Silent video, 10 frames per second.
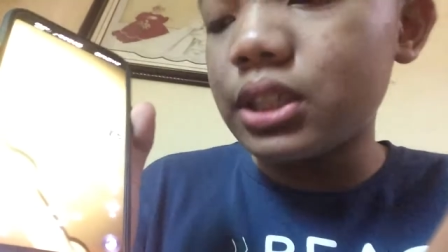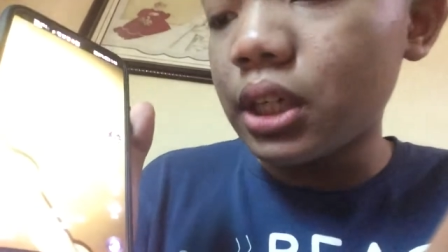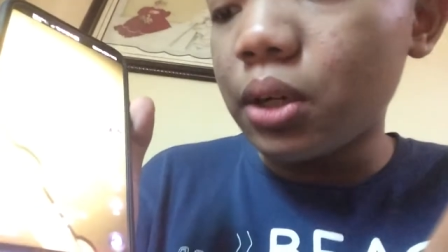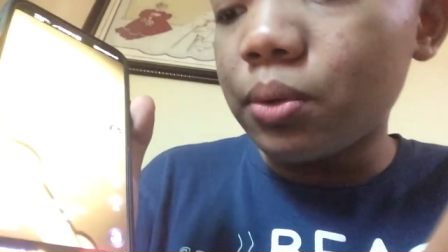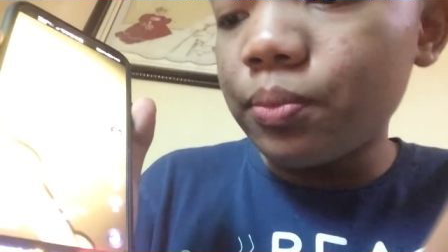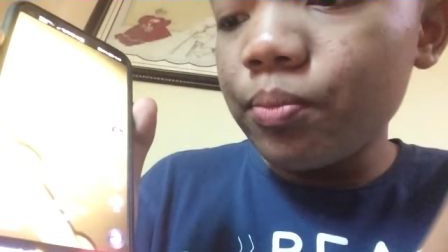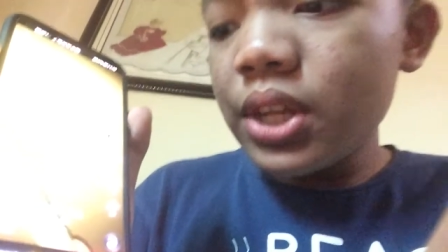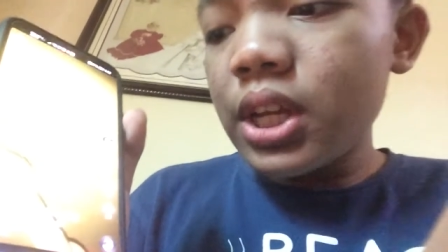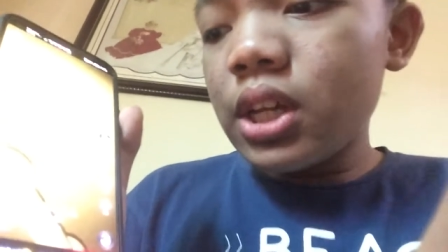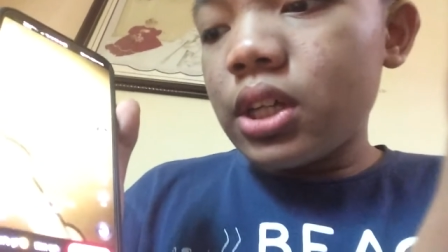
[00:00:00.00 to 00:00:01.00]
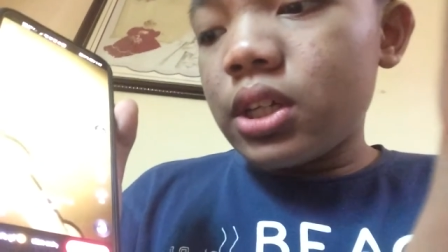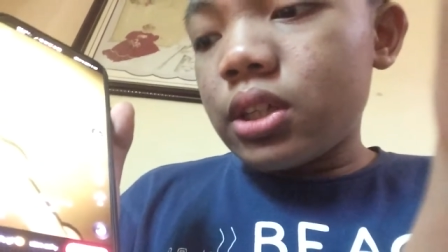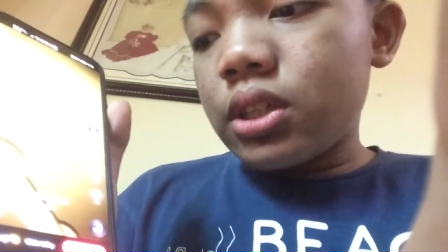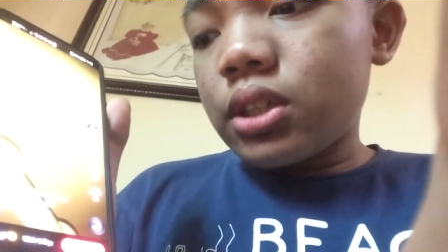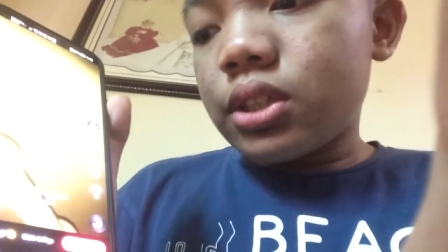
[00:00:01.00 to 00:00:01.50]
So,
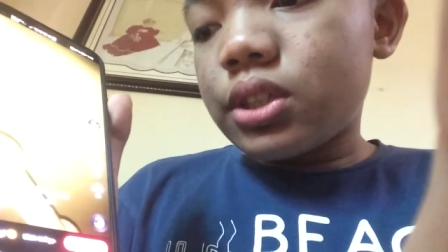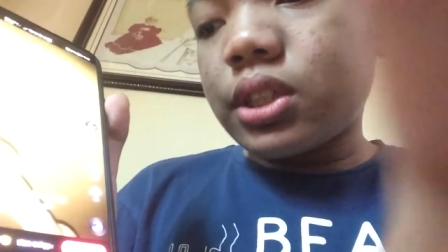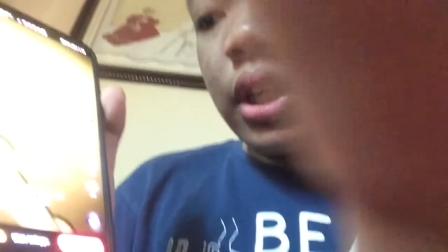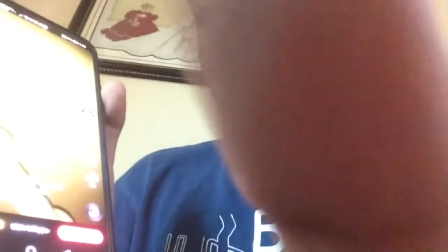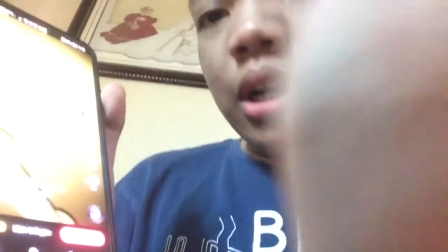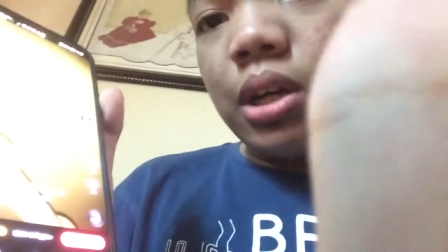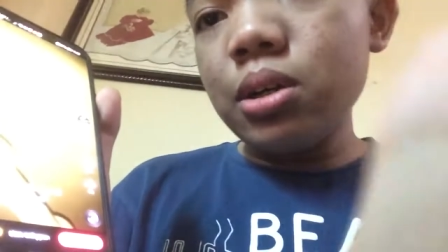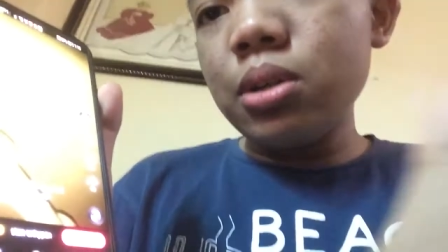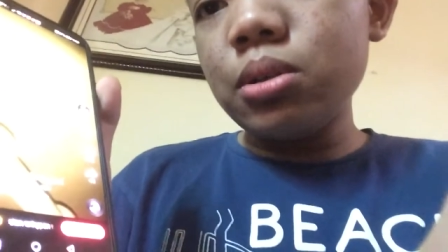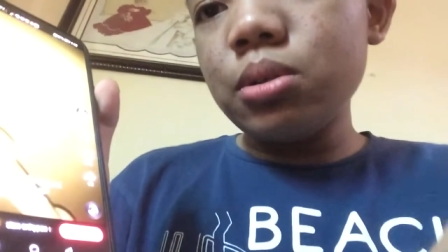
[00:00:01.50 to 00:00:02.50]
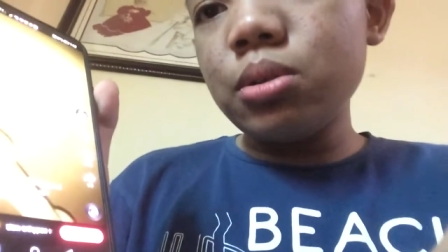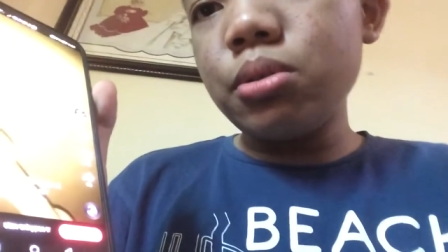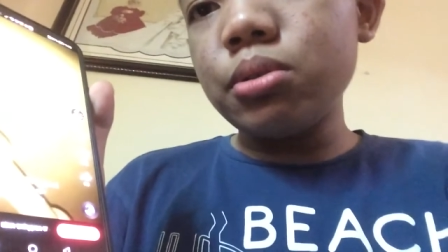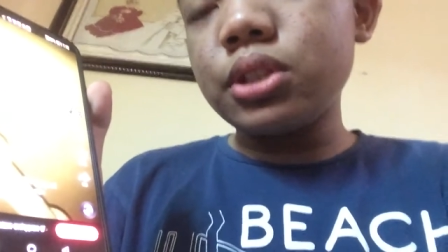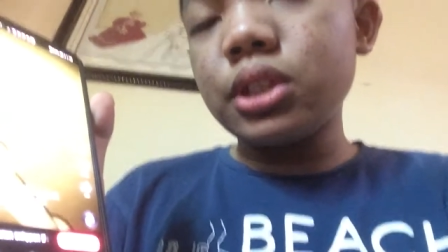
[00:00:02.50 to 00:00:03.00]

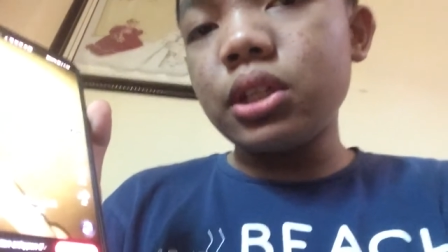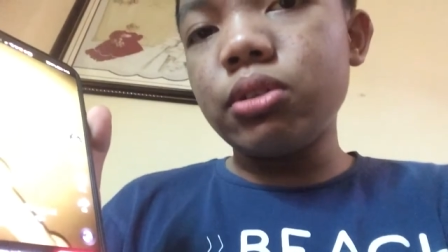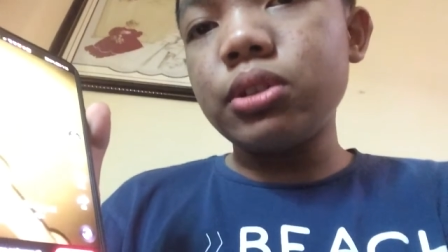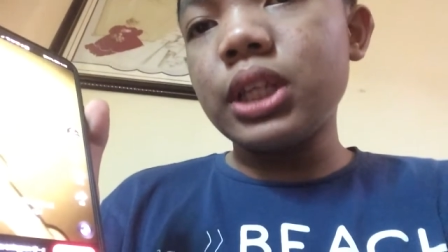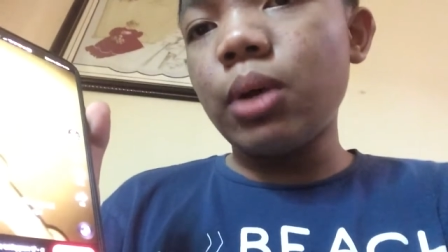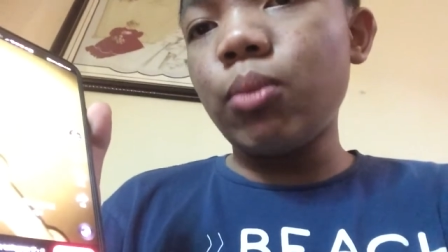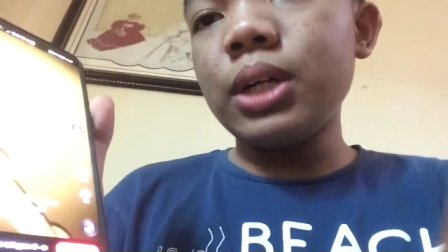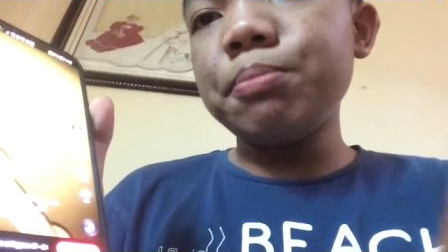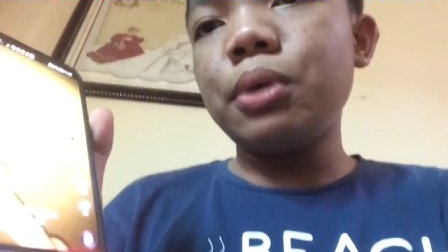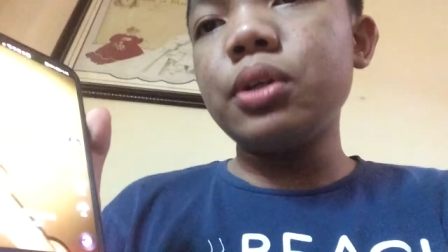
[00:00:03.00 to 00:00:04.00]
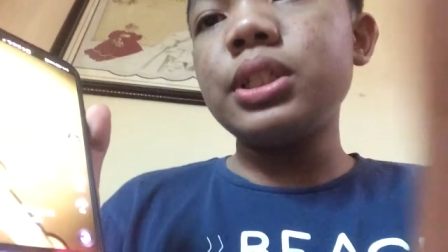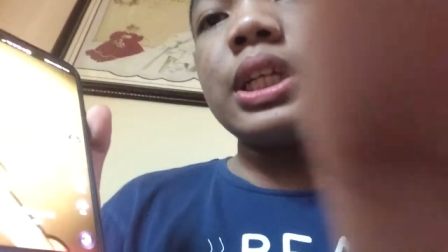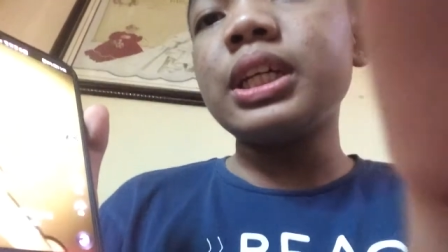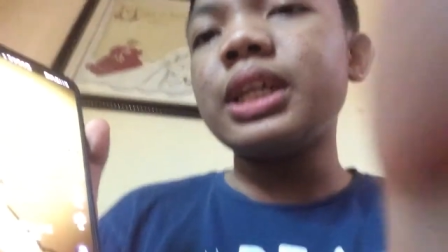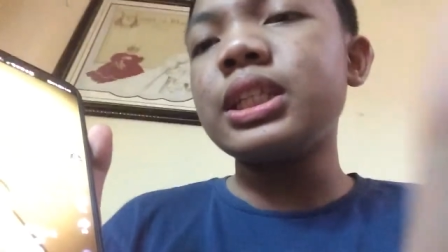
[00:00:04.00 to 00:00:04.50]
so, so someone
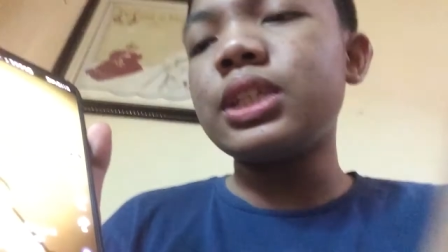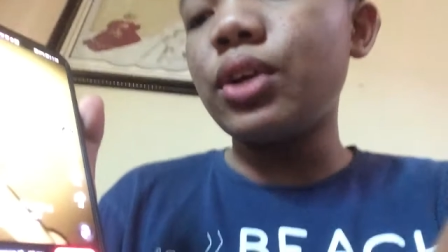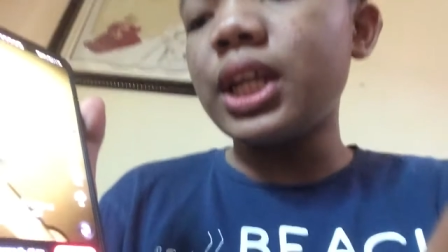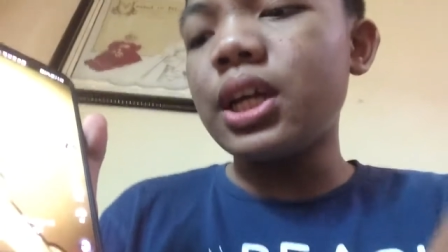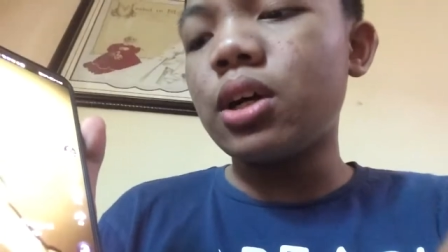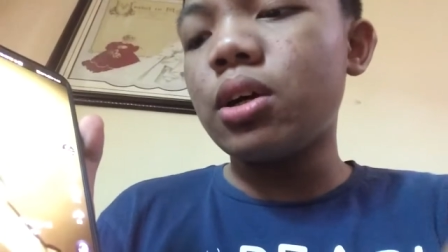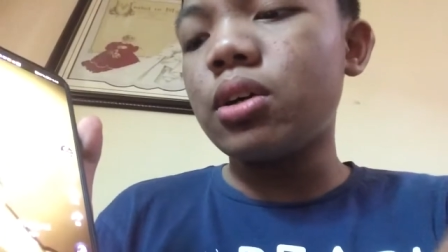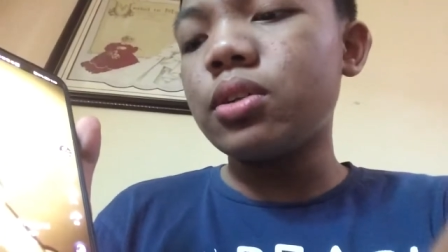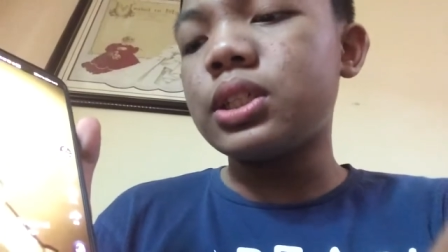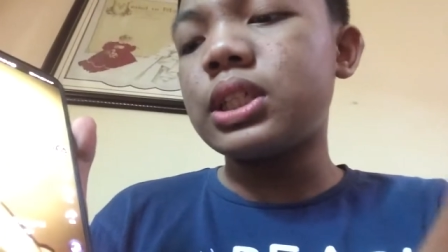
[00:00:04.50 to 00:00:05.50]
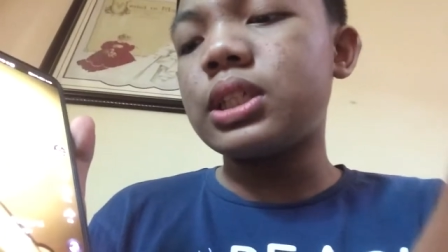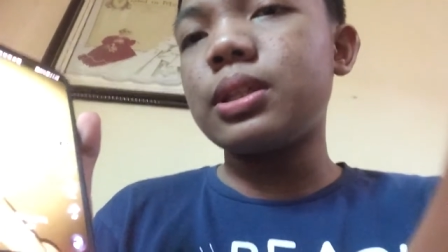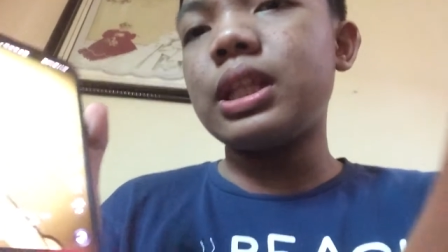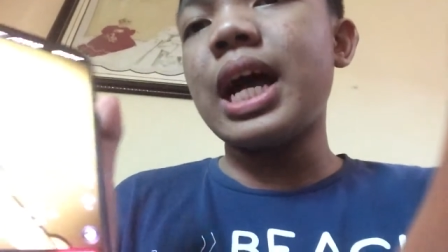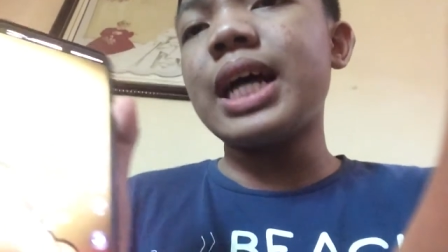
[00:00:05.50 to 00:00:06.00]
posted these
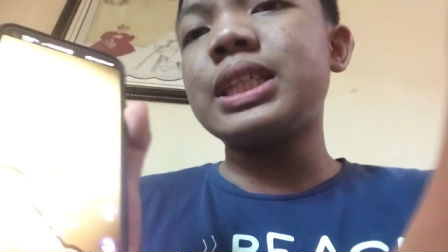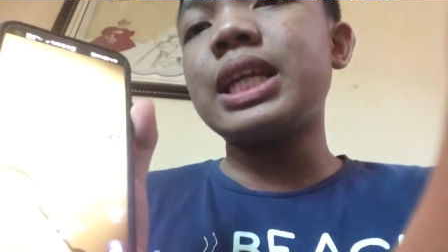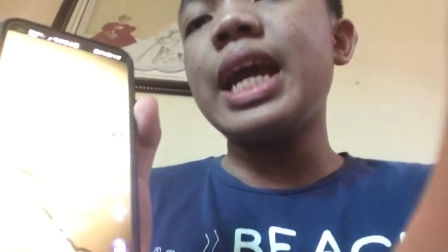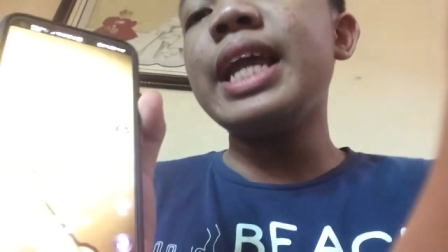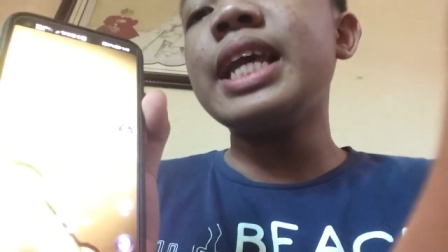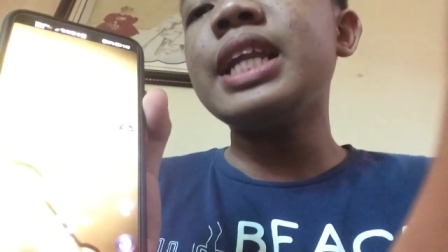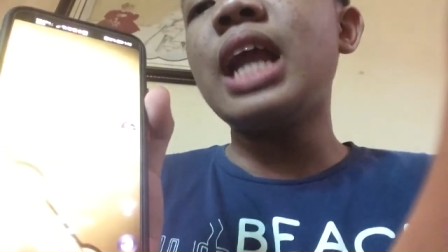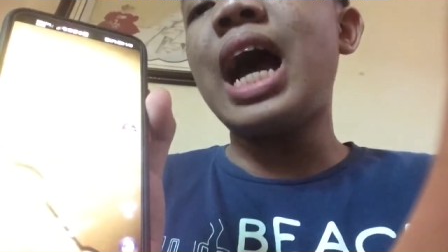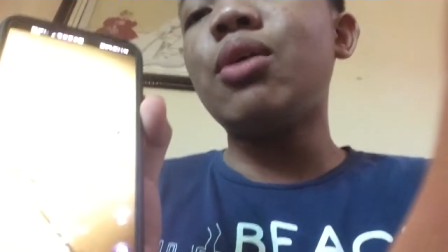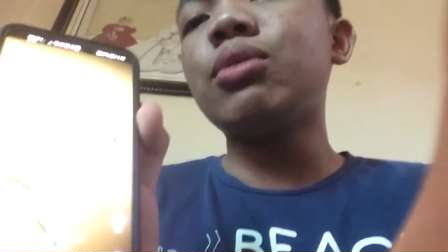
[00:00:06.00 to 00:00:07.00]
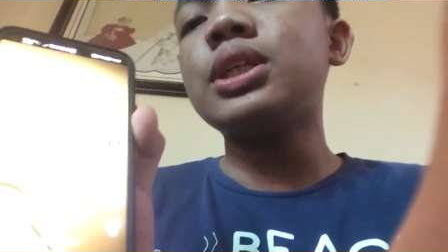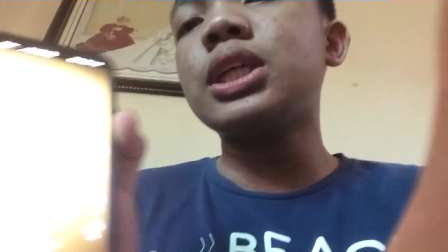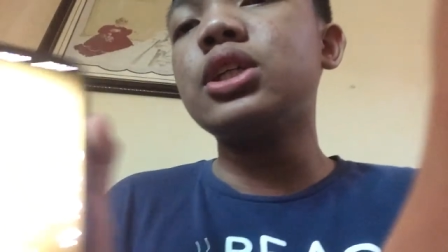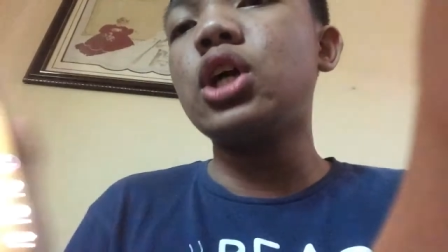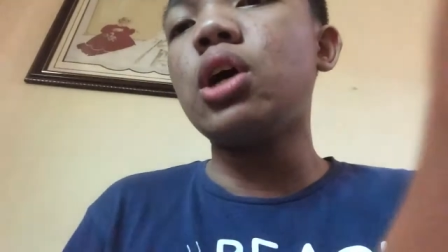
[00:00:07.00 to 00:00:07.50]
videos last 18 hours
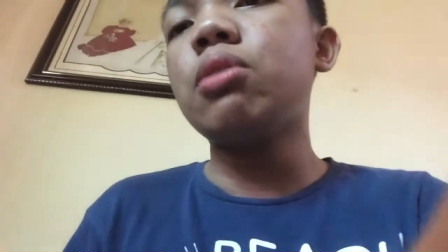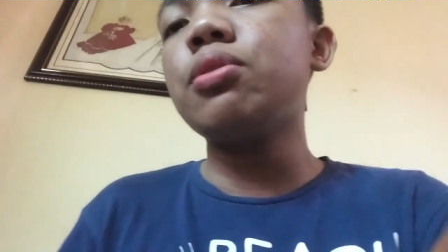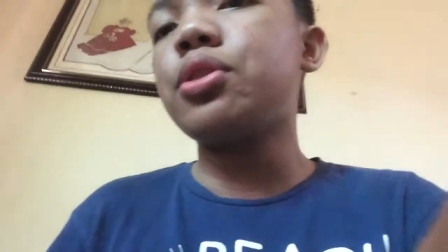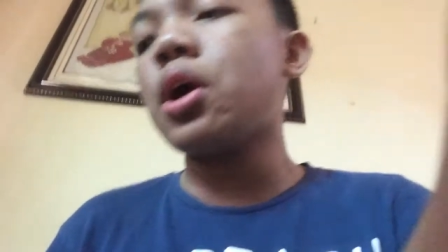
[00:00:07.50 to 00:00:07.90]
ago,